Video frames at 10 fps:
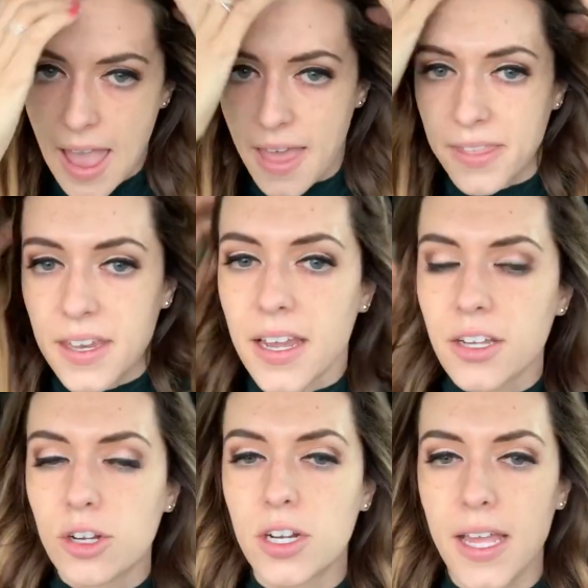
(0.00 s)
and then I
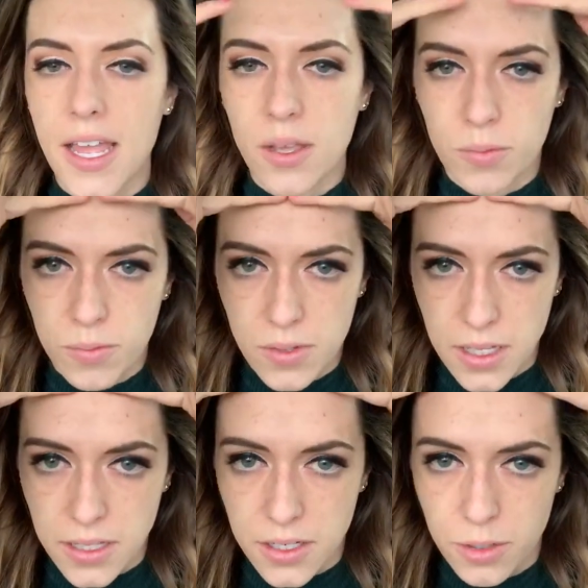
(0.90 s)
create a
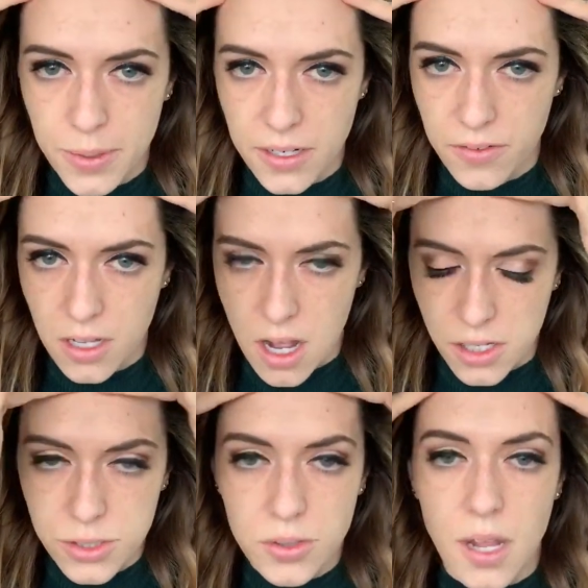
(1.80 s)
little bit of a
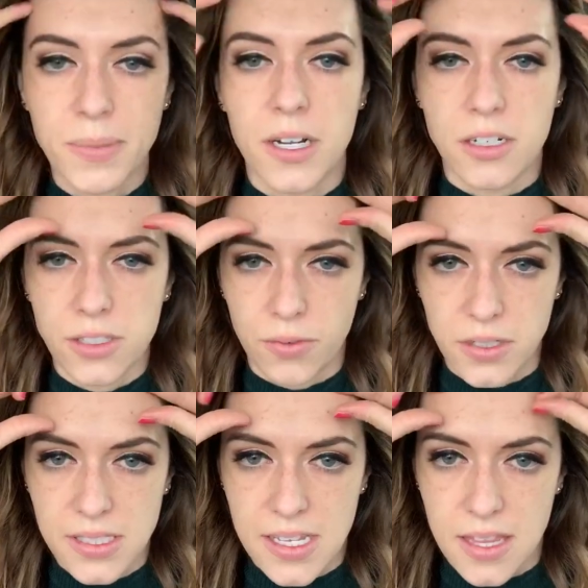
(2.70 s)
contour up here to
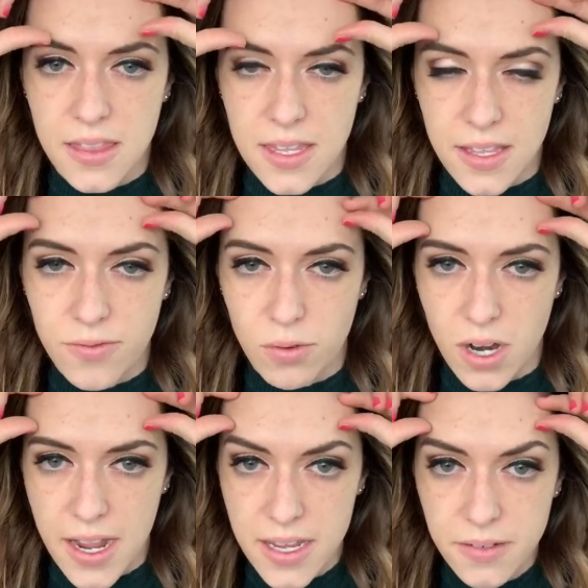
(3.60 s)
recede the
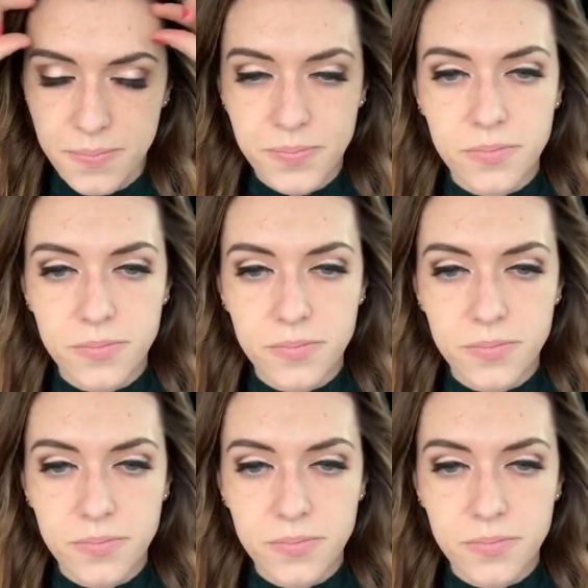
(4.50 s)
forehead,